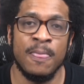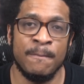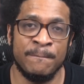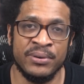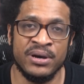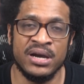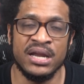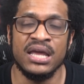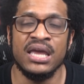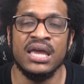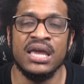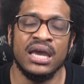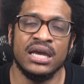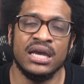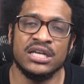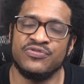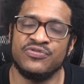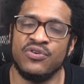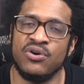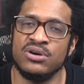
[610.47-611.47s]
But
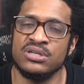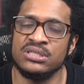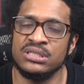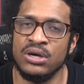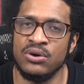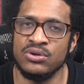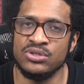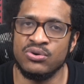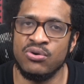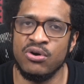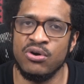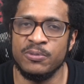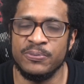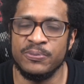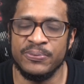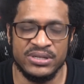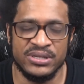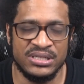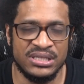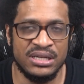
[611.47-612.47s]
as far as those
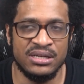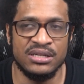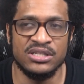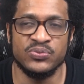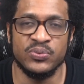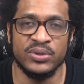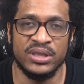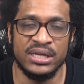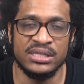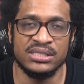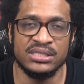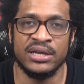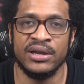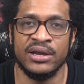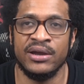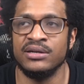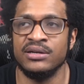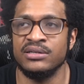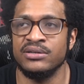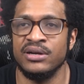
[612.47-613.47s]
court proceedings with his
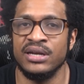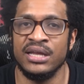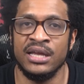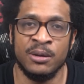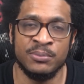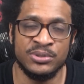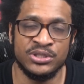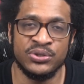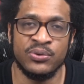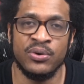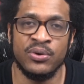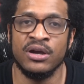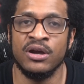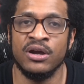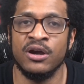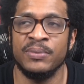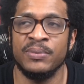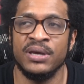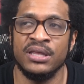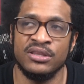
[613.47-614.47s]
character and him
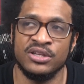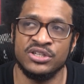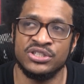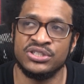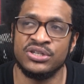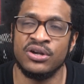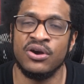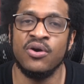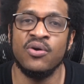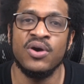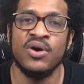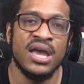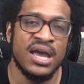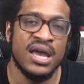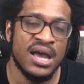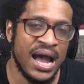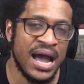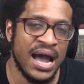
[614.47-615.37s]
showing up in this show,